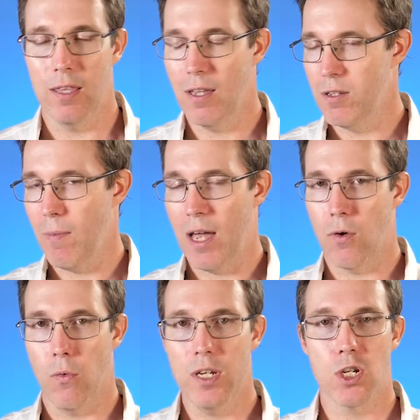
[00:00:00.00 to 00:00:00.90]
It doesn't
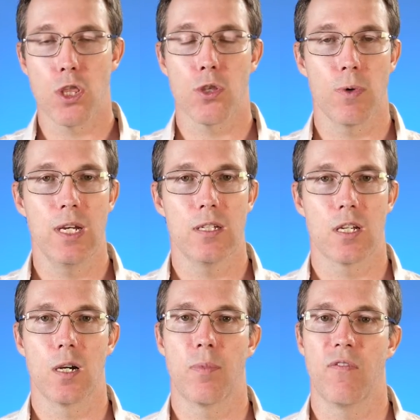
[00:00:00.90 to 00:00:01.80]
matter which
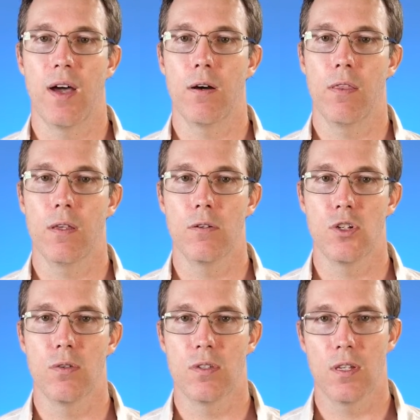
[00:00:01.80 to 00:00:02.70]
3DSecure provider that you
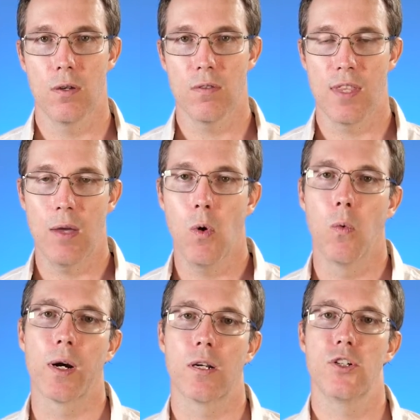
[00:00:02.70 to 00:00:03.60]
choose to use. They
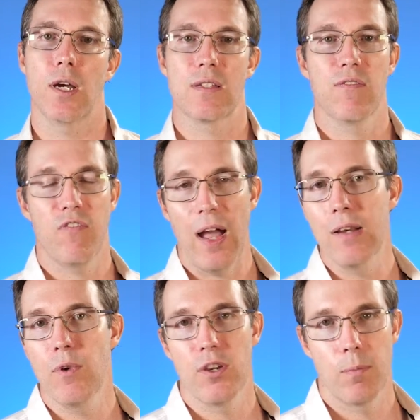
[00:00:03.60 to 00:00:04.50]
will work just
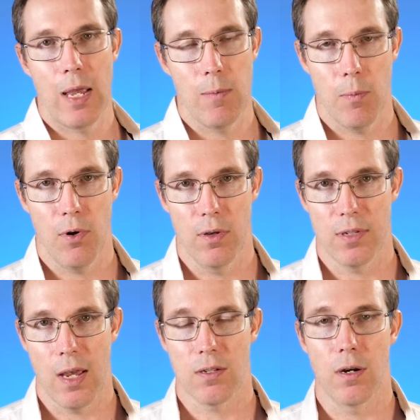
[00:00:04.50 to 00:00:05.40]
fine with your payment
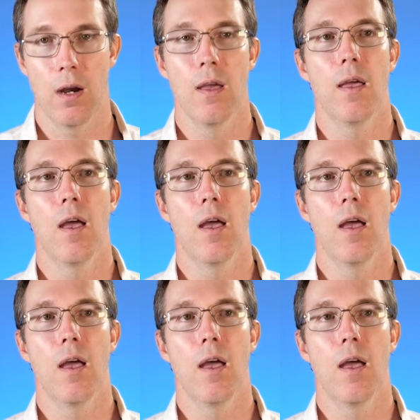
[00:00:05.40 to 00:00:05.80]
processor.